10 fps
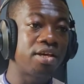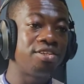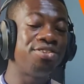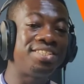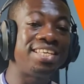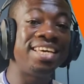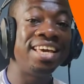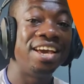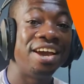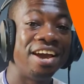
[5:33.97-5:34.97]
You
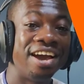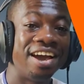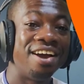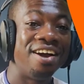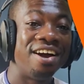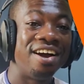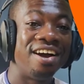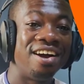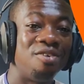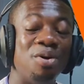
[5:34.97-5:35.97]
see,
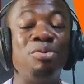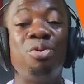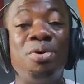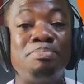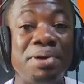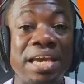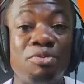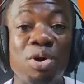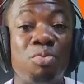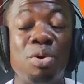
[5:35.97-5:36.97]
when we
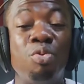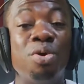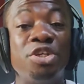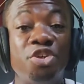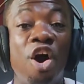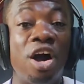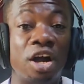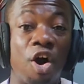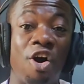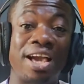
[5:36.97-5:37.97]
were young
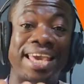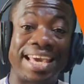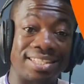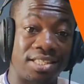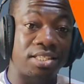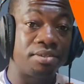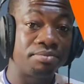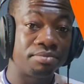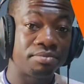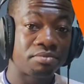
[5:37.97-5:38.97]
or kids,
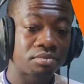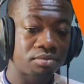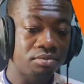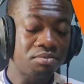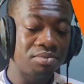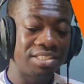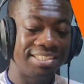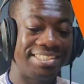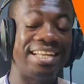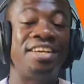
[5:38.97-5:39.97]

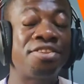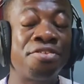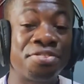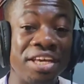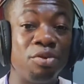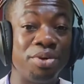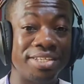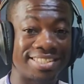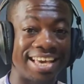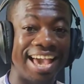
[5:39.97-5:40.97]
the little thing we
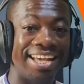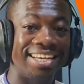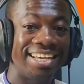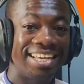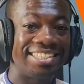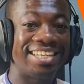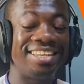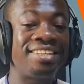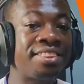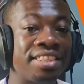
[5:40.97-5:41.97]
scared, and the
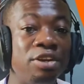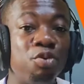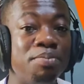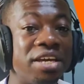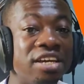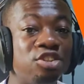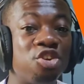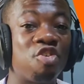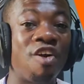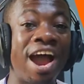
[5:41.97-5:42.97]
little thing we begin to
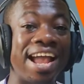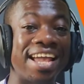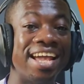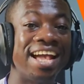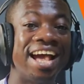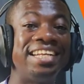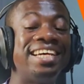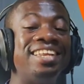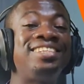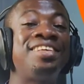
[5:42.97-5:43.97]
cry, and
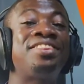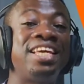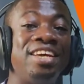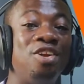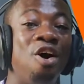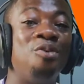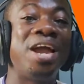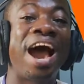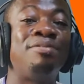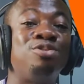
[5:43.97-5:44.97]
the little thing we
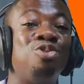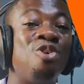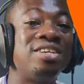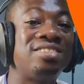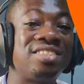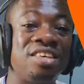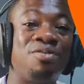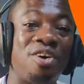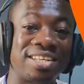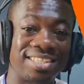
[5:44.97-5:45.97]
have to go and seek
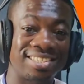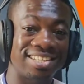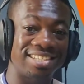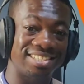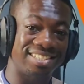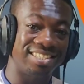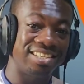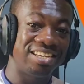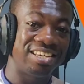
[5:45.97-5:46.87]
for assistance.